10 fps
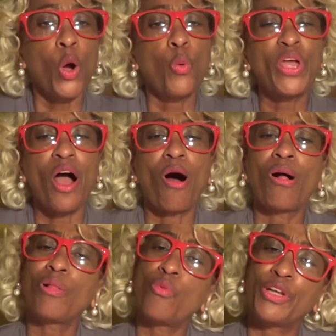We
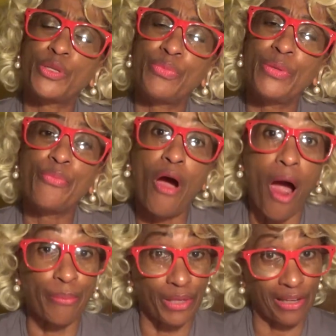all want to be
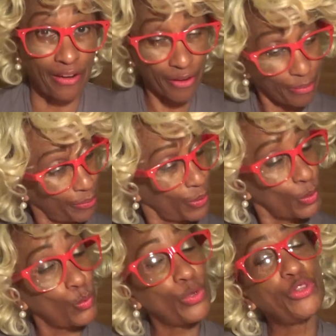popular.
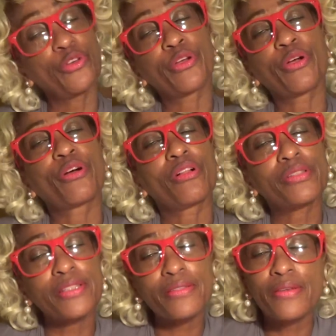When you're
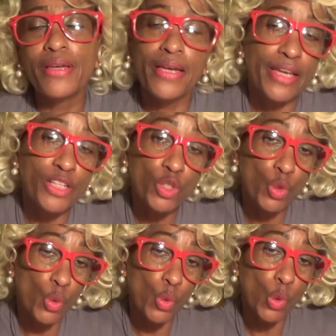girls in
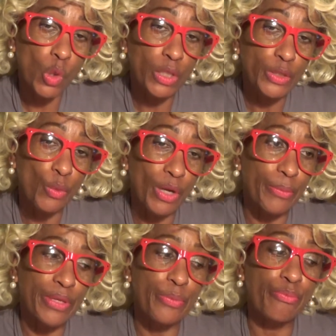school, you want to
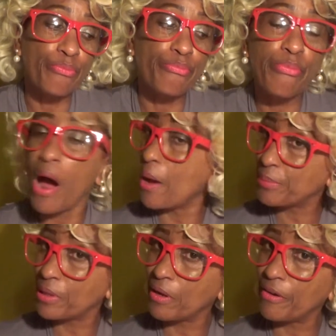be
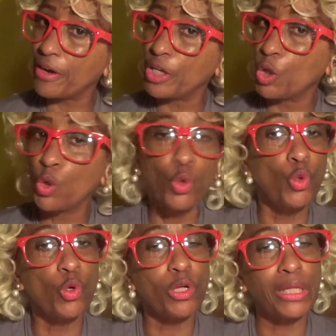popular and
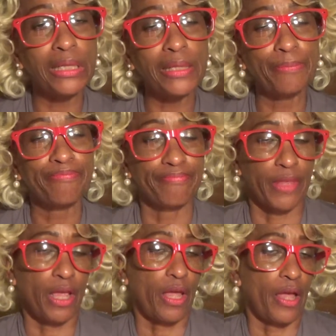cool
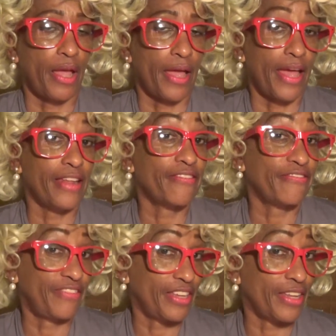and
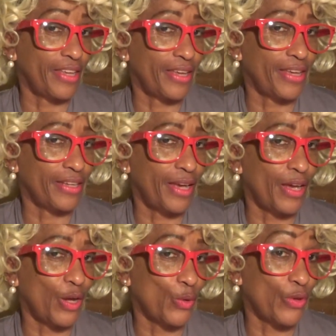fit in
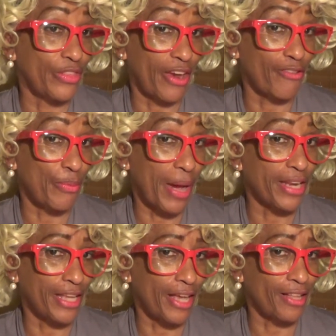with
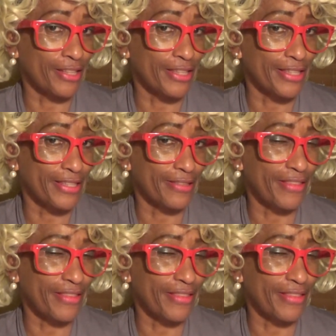everybody else.